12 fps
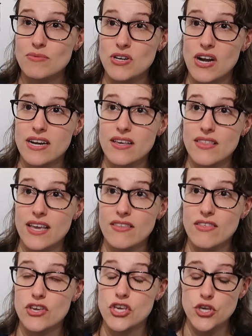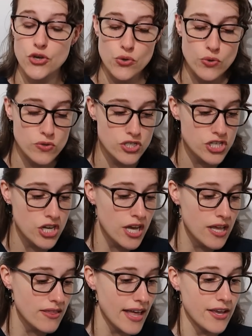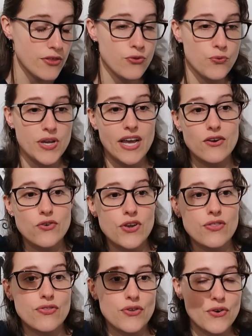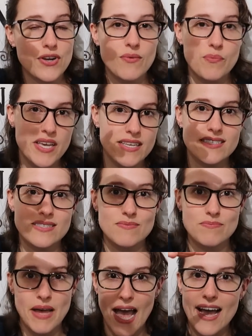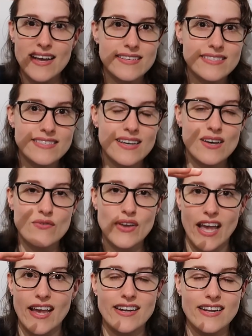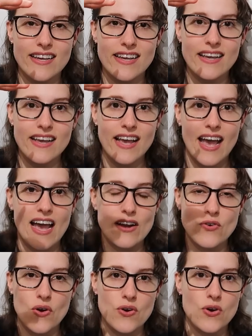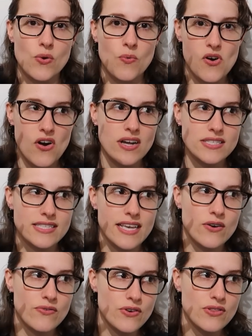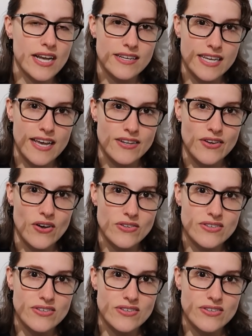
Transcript: I'm trying to think the huge, like 330 piece bags of candy at Kroger were on sale for like $10.